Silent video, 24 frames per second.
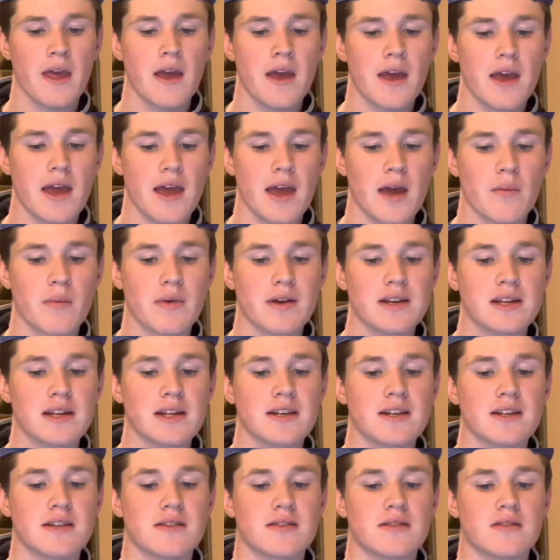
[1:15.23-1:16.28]
and we
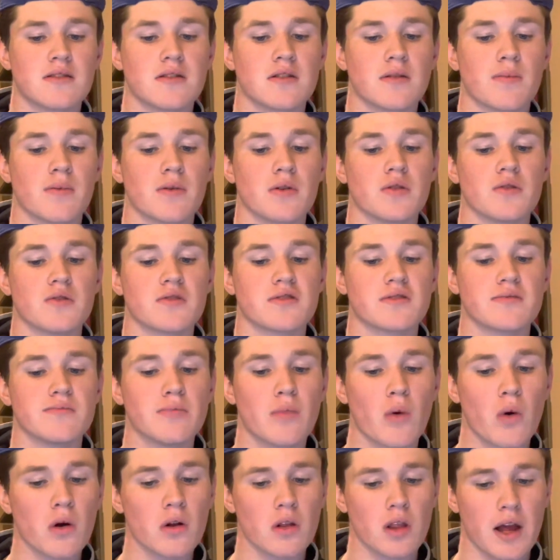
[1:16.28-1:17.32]
needed to produce
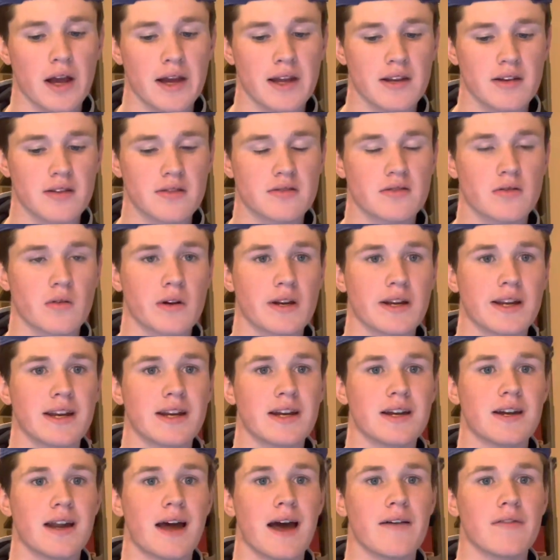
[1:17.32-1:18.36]
more light. So we
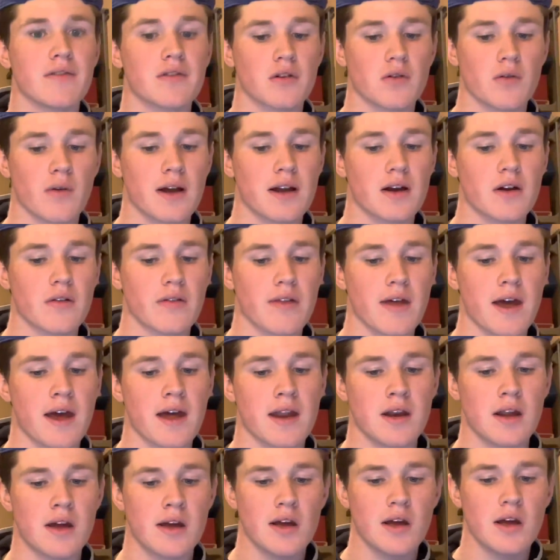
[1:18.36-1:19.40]
needed to have a greater
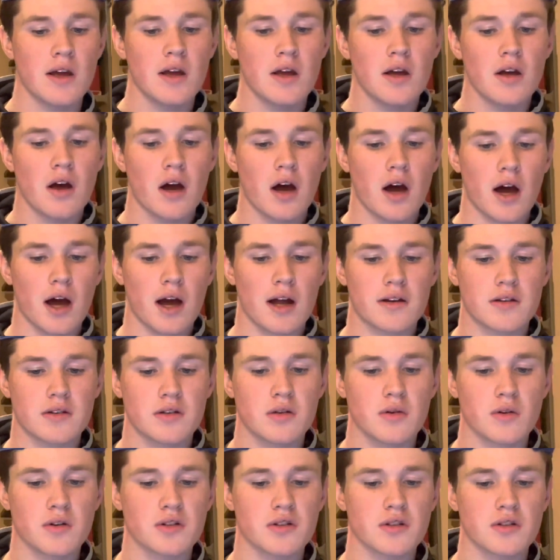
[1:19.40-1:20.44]
than
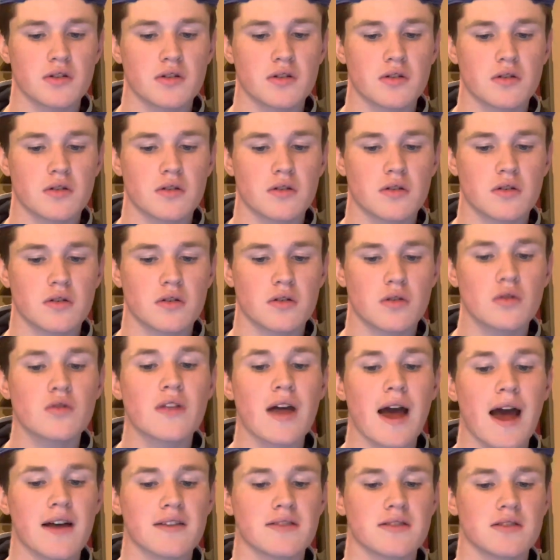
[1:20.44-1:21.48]

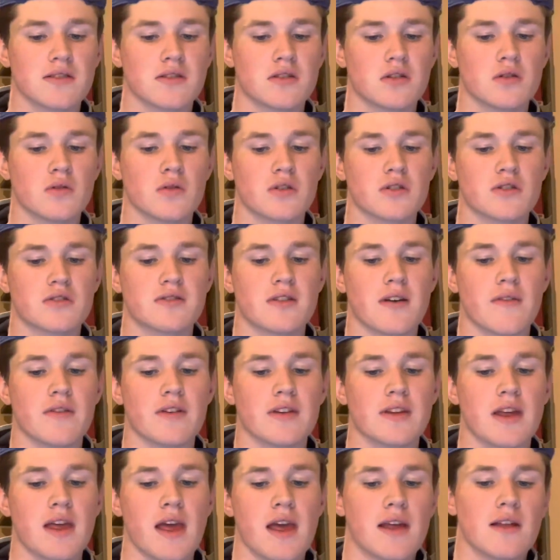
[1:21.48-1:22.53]

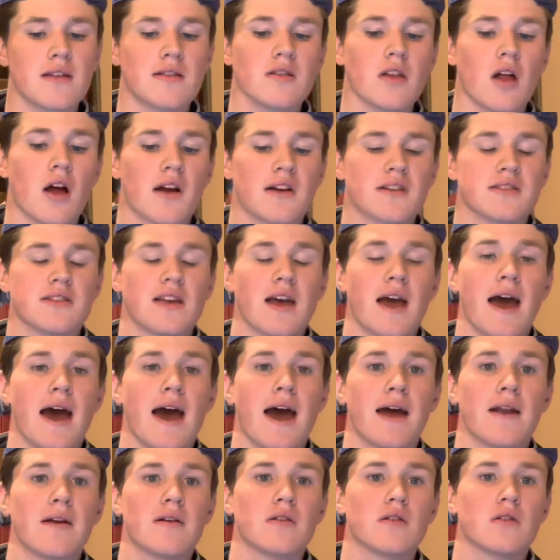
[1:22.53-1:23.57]
2,278 lux
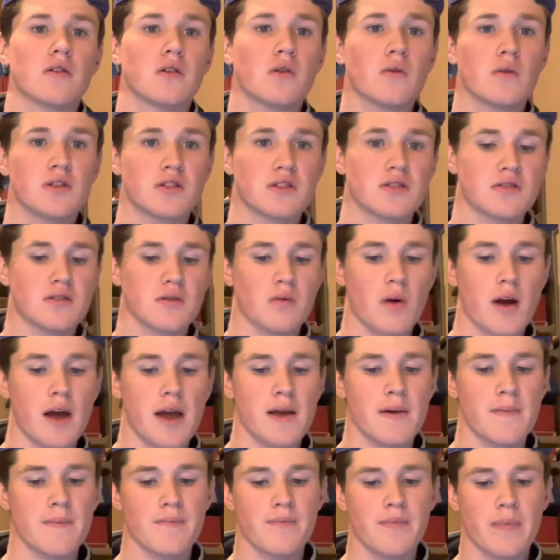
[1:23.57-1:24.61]
at 2 inches away,